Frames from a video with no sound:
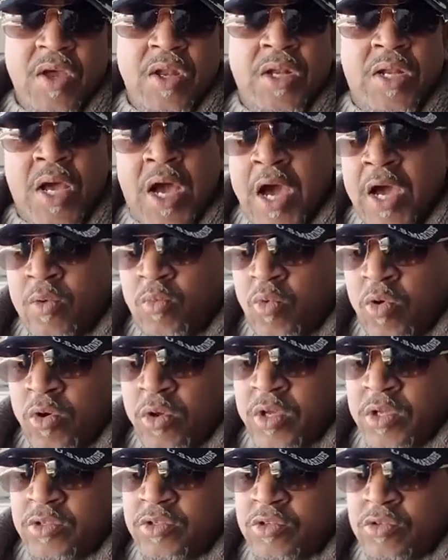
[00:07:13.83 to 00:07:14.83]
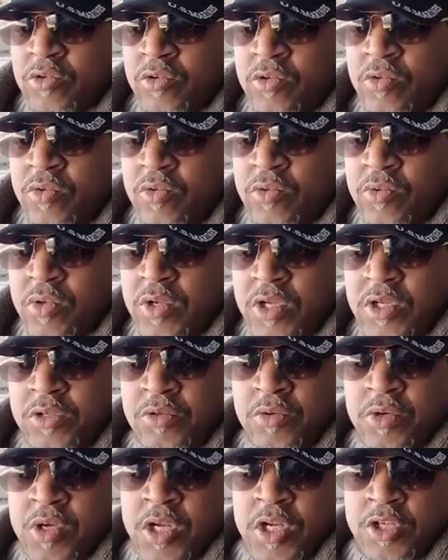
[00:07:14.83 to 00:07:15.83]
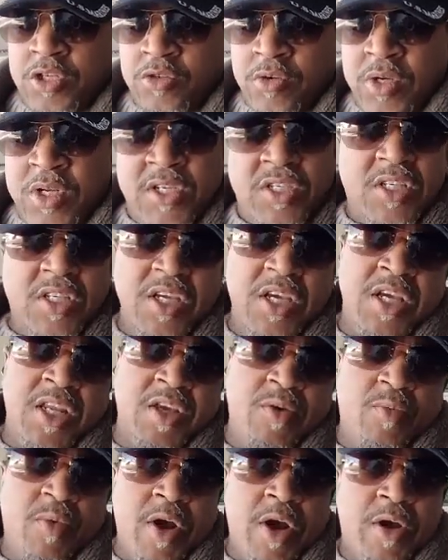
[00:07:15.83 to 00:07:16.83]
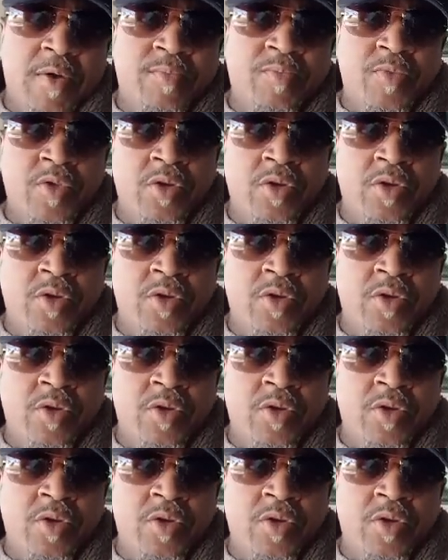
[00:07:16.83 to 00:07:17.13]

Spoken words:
Non-work in school, you can enjoy this anywhere.